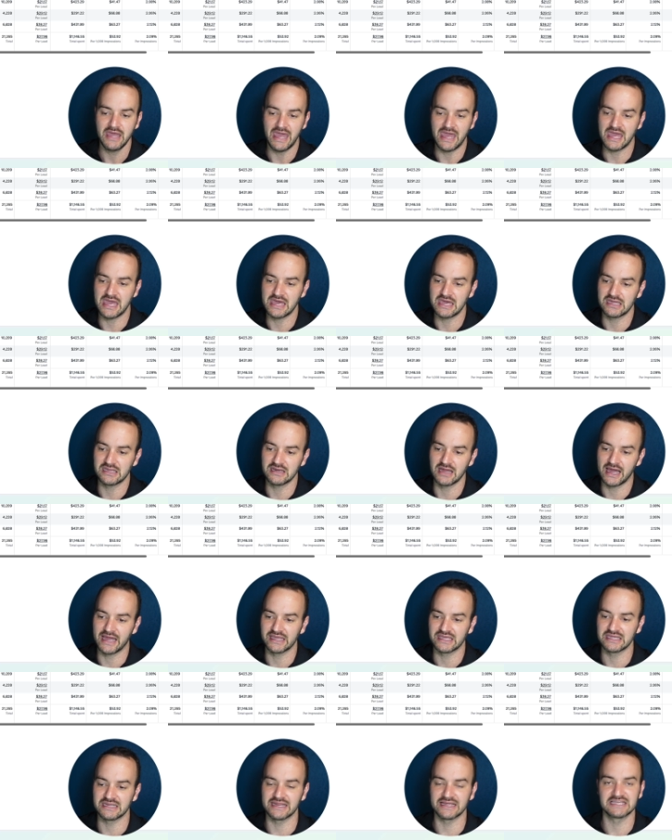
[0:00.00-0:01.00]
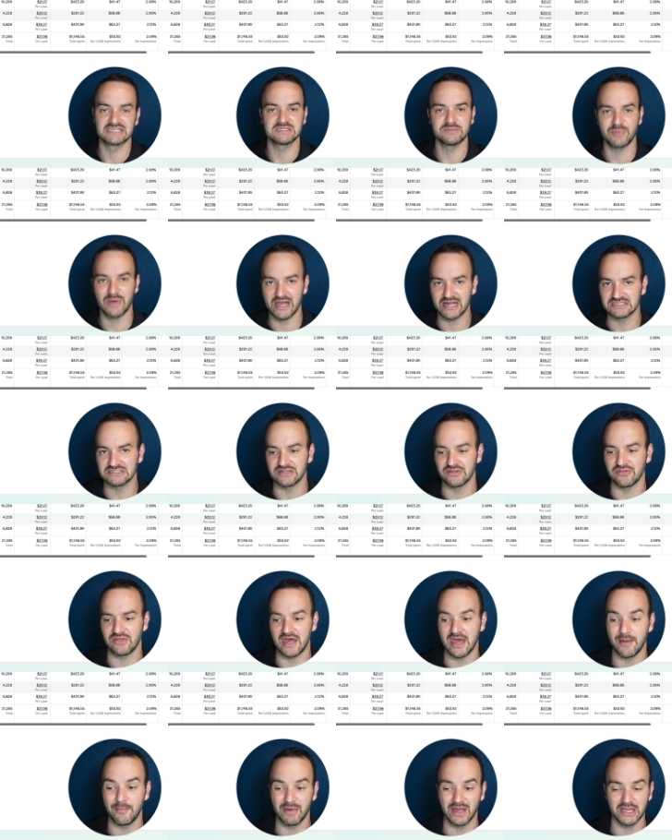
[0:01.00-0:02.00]
and I can expect
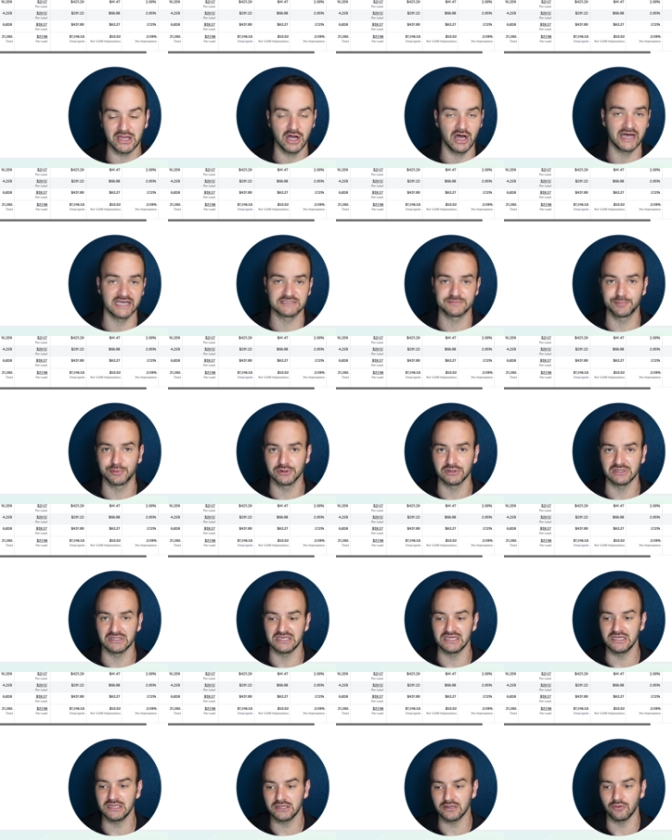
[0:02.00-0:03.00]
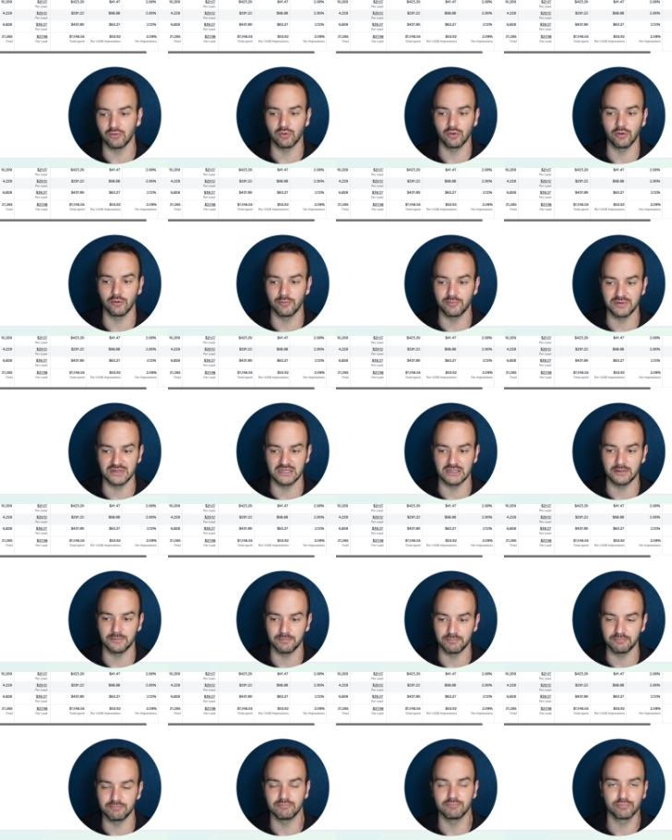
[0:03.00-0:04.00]
that my cost per lead will
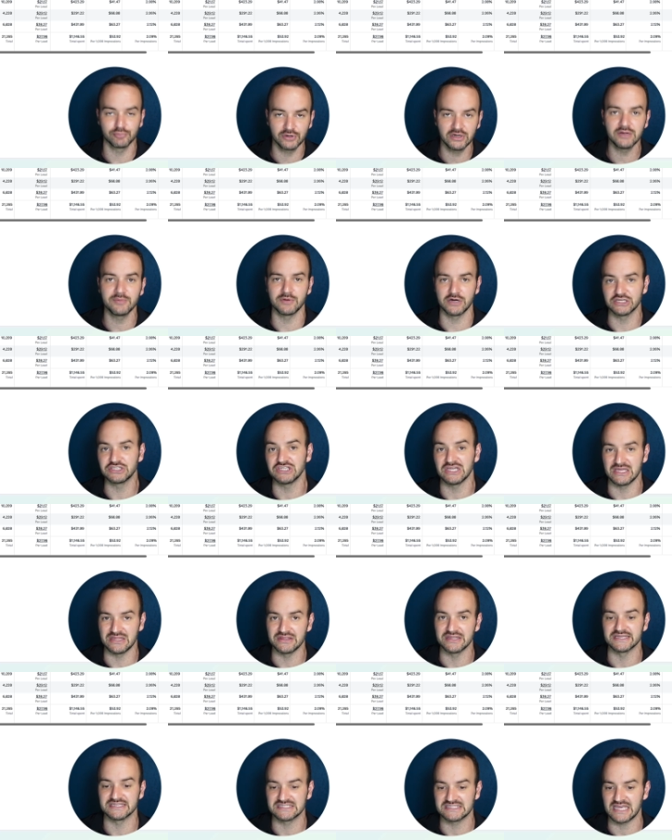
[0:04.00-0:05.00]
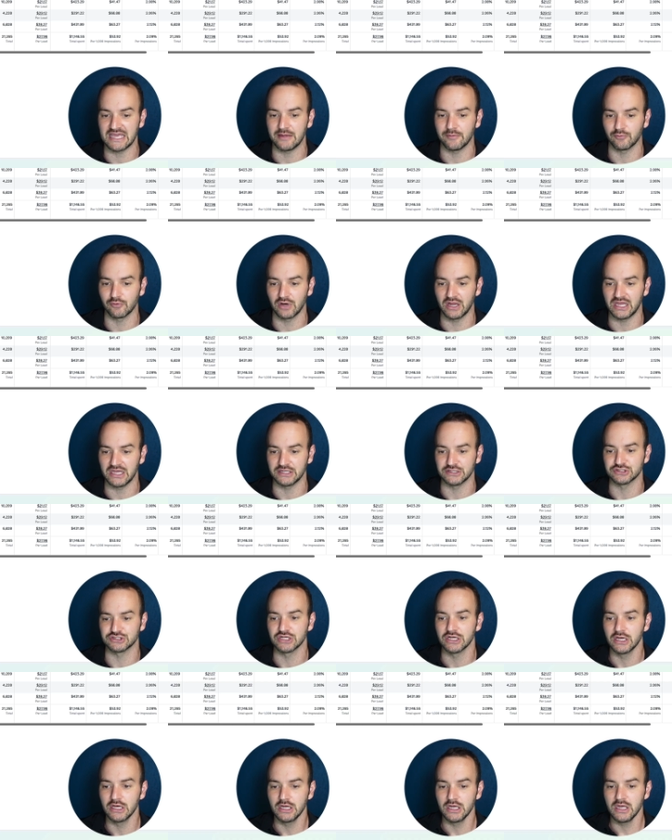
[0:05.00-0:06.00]
be pretty much in the same range.